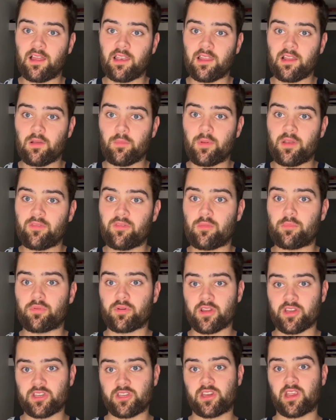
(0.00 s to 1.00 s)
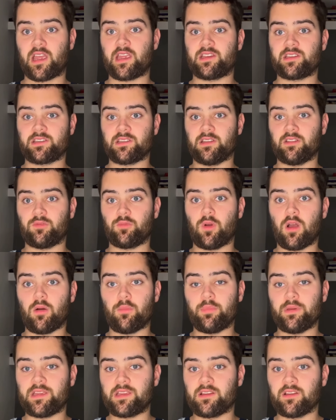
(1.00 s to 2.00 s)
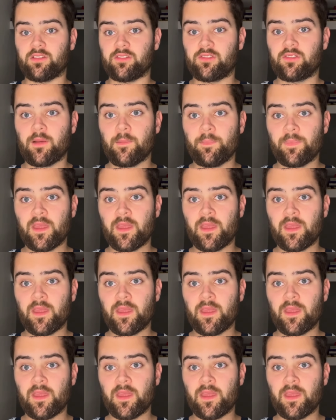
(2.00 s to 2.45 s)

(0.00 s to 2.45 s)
little bit of appreciation as well, because